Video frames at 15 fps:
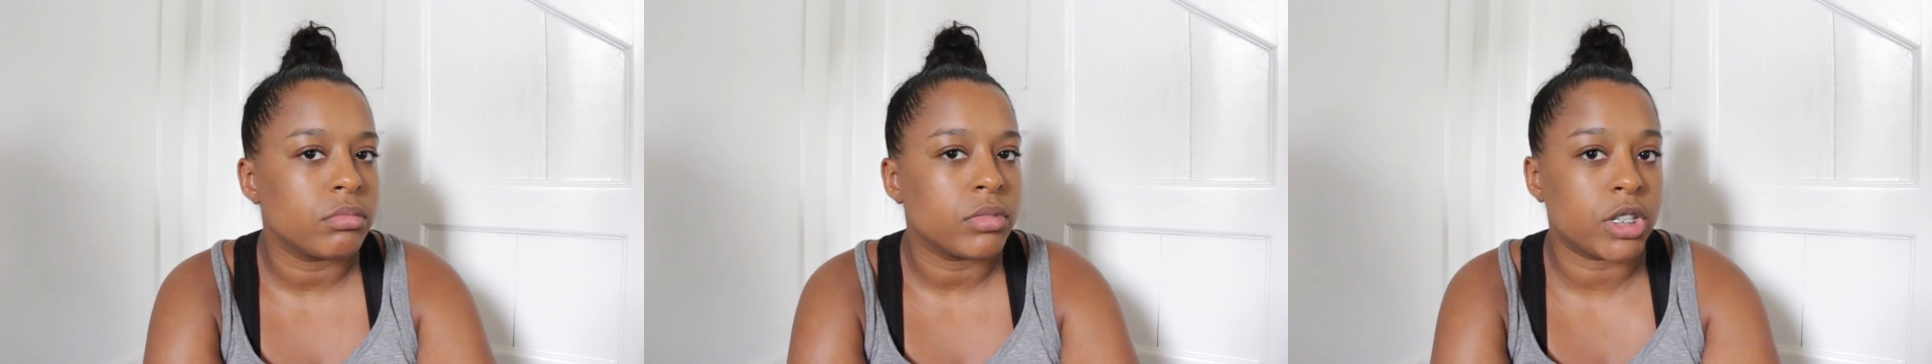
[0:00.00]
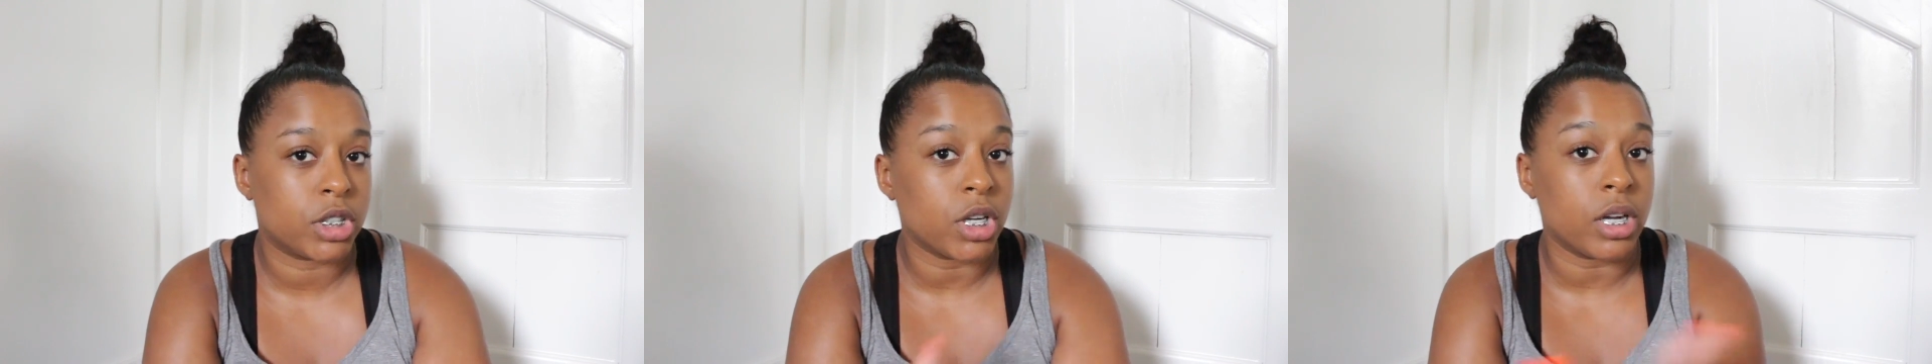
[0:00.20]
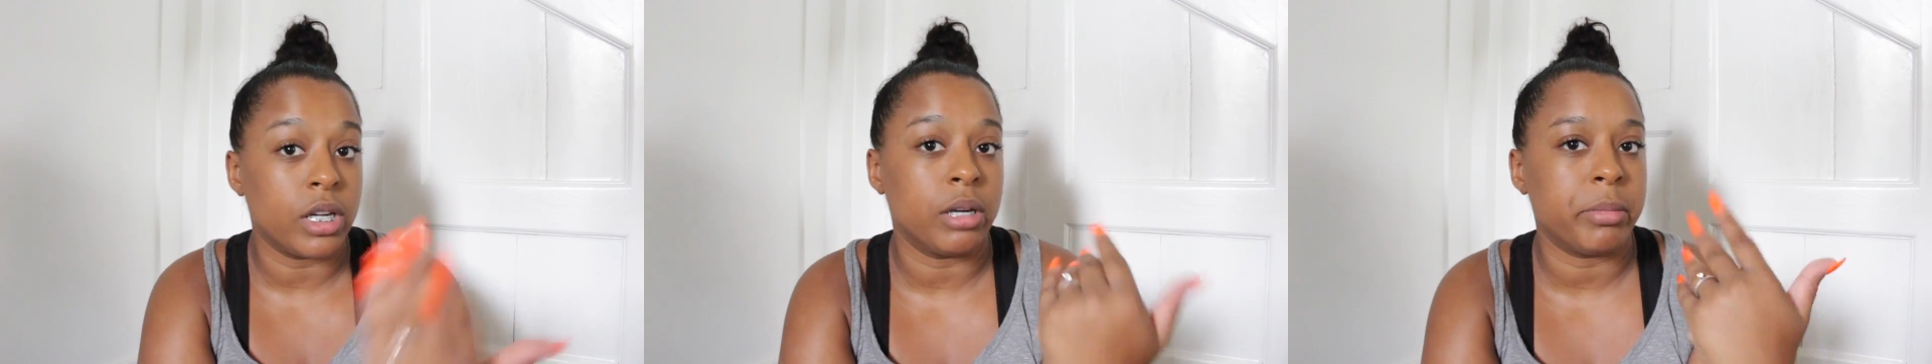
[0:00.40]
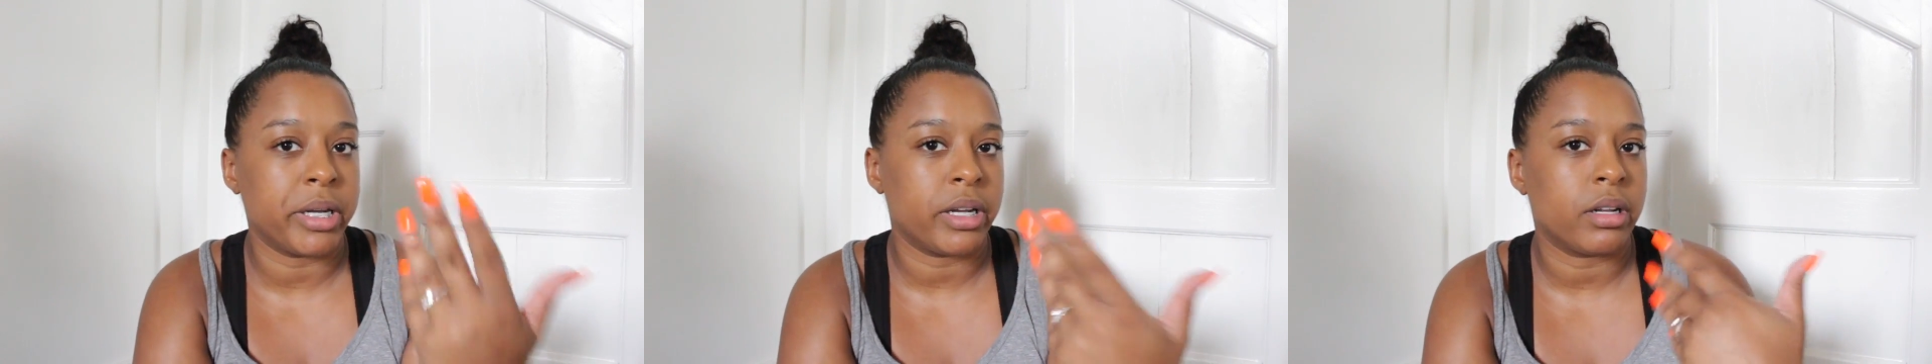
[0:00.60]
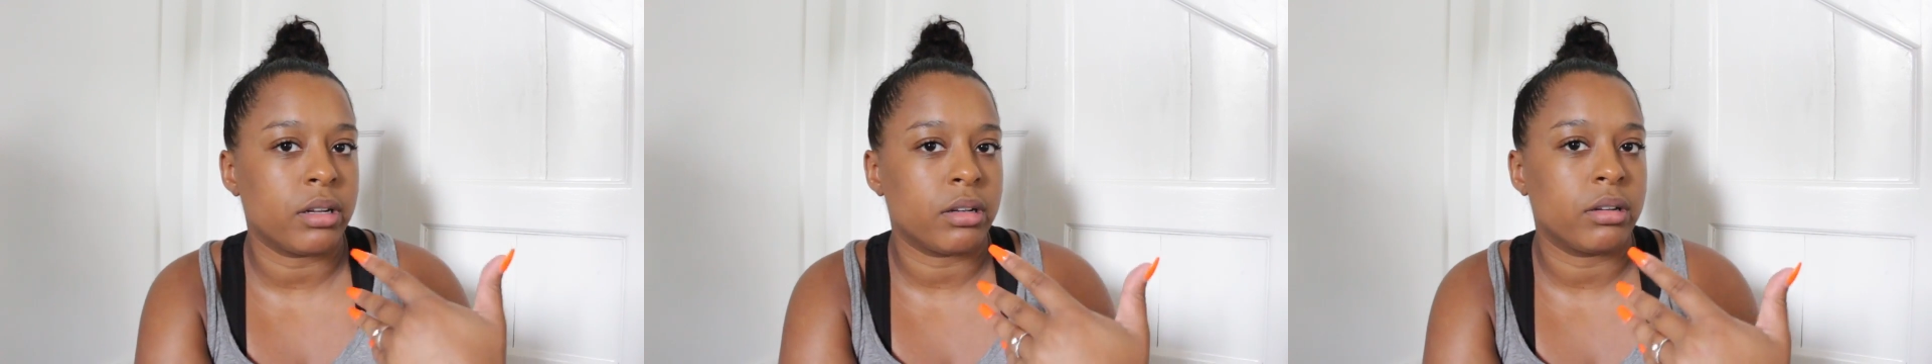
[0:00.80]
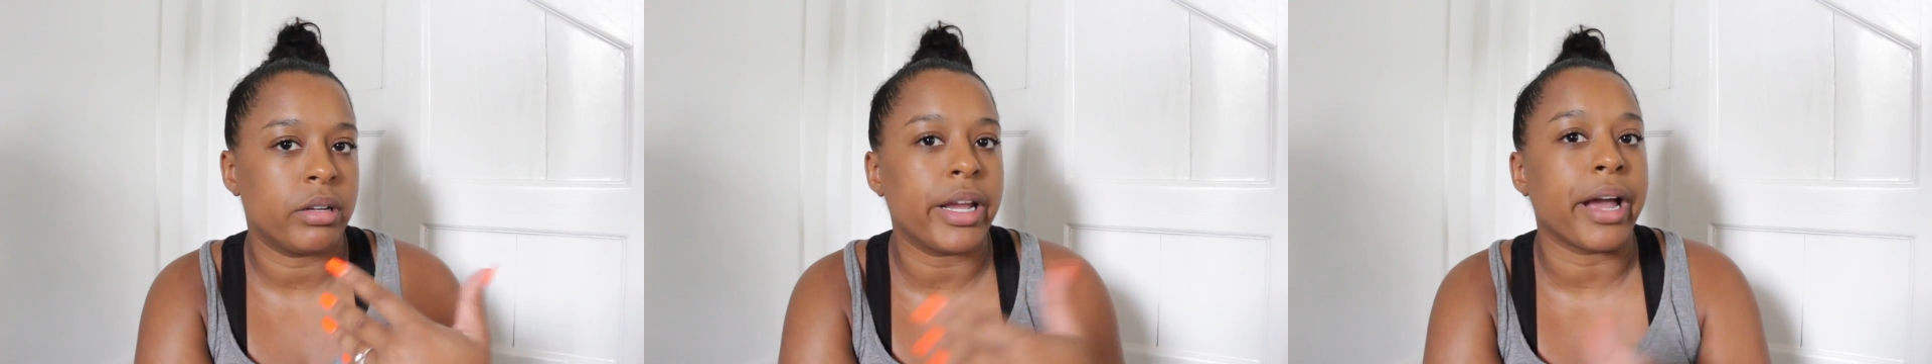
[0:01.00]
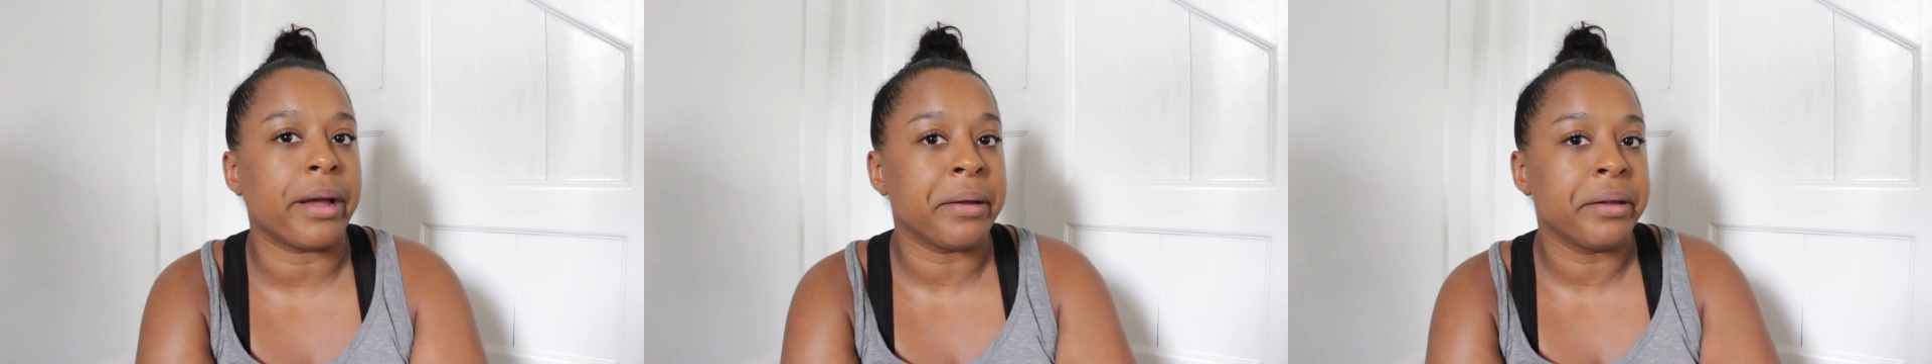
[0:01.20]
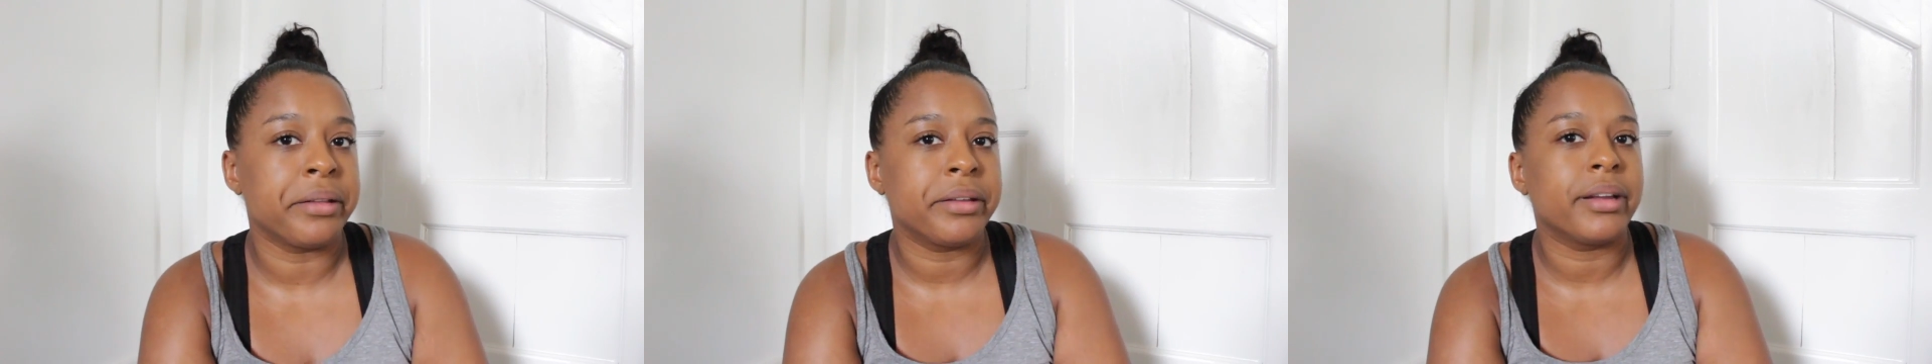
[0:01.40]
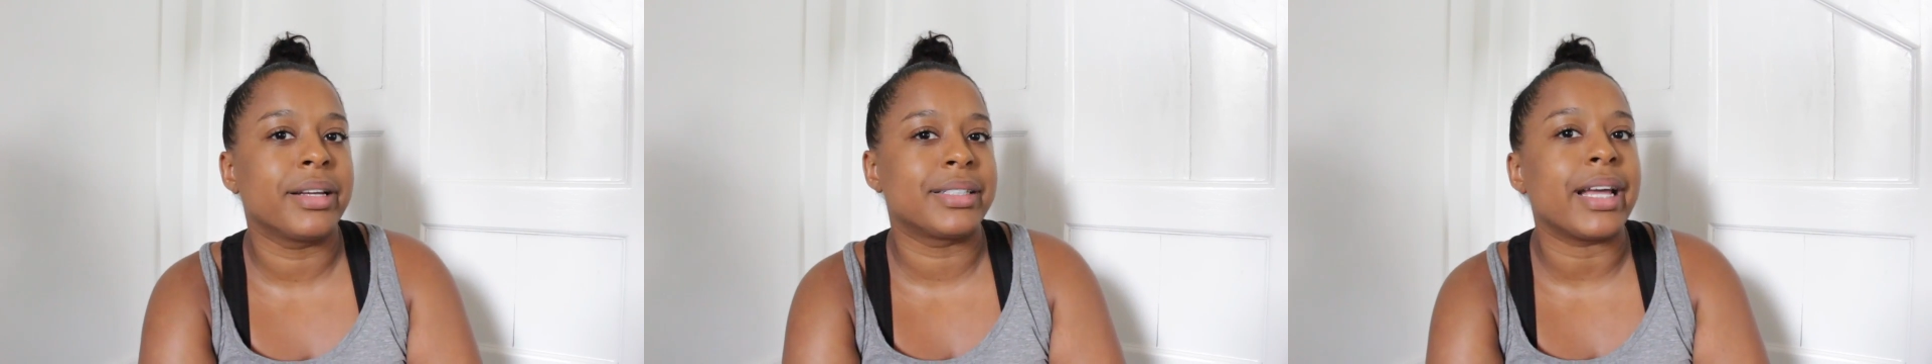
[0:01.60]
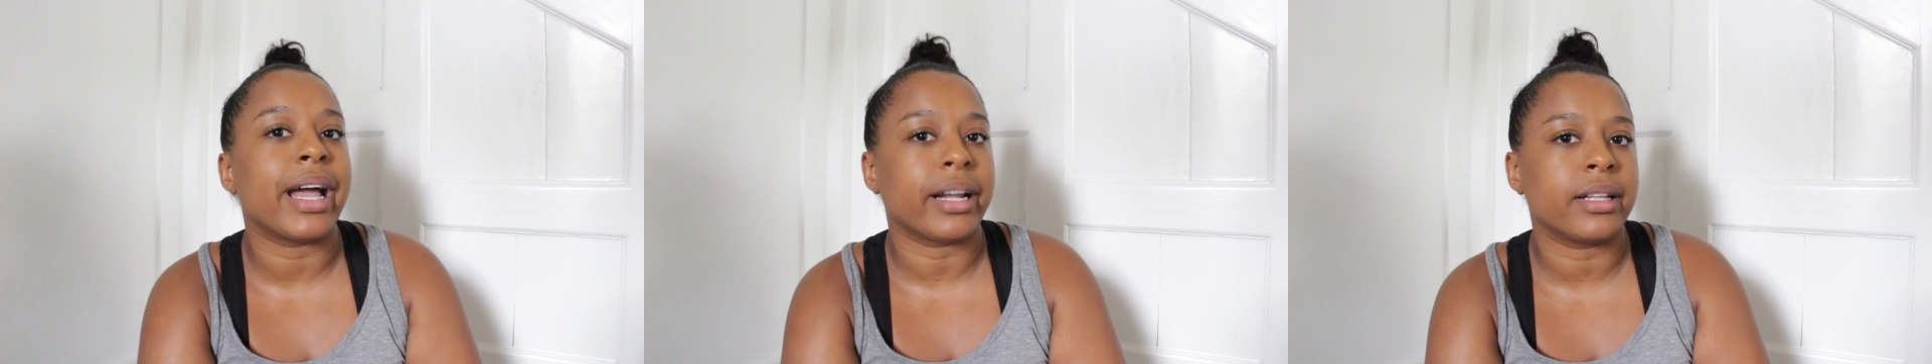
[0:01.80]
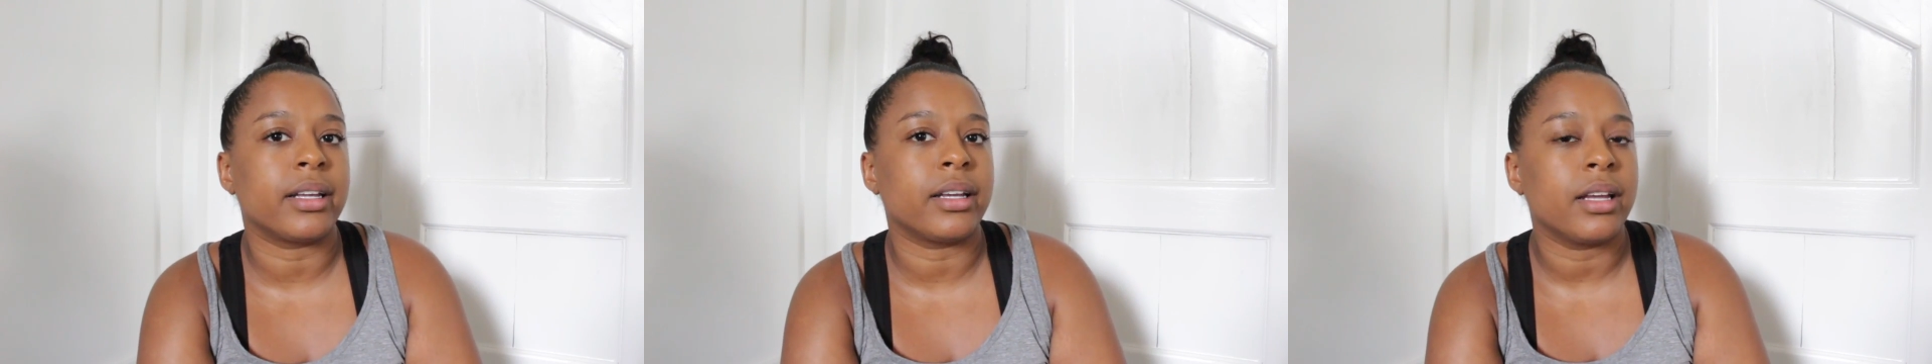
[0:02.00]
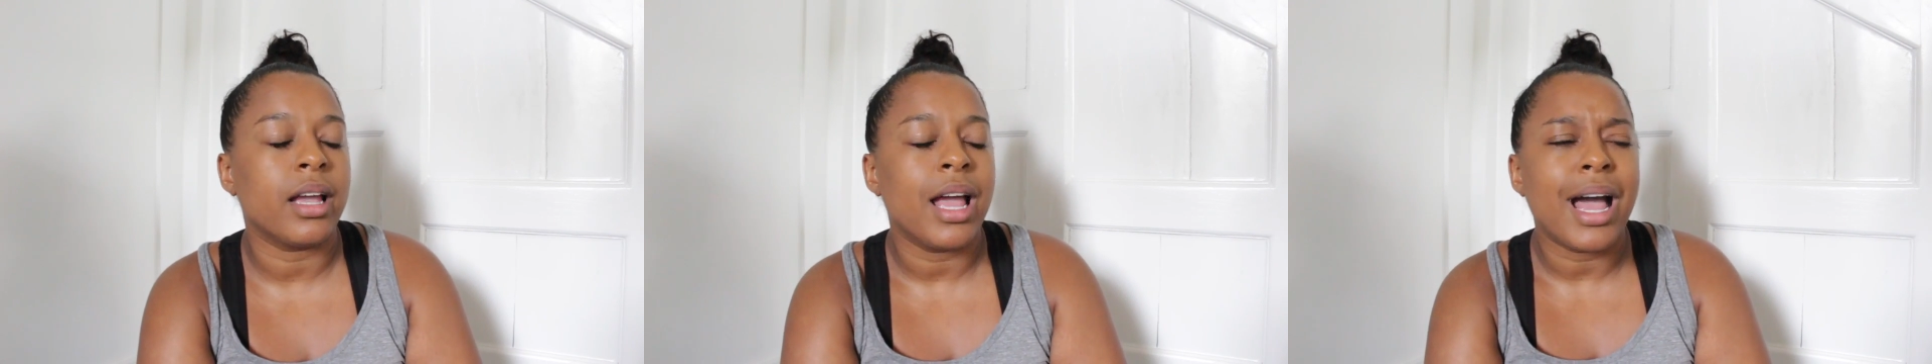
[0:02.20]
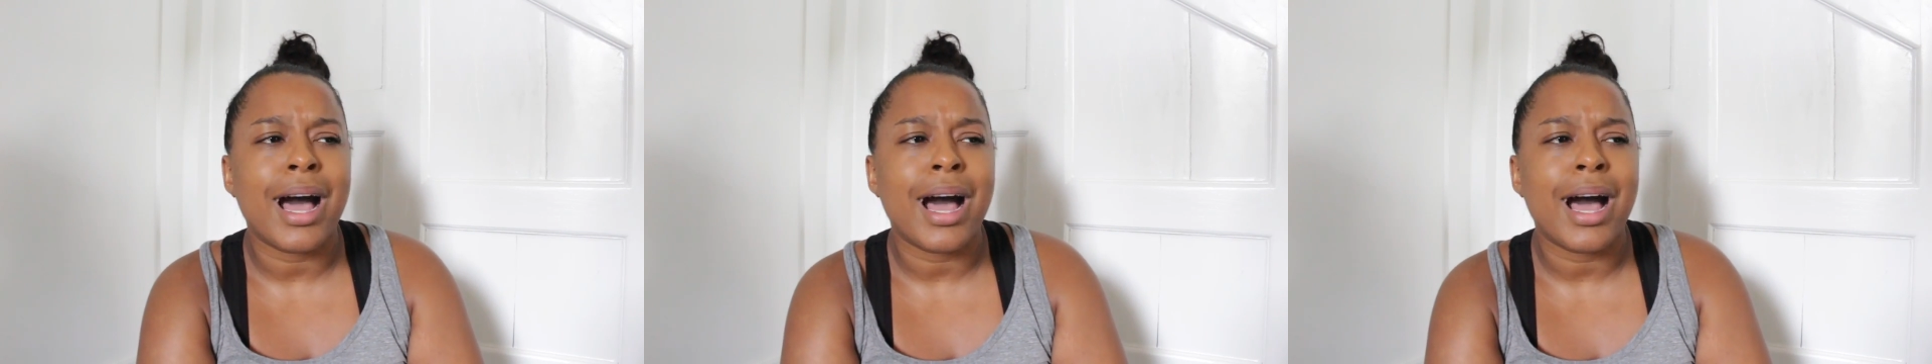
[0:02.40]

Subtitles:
Did y'all hear me? Yeah, exactly.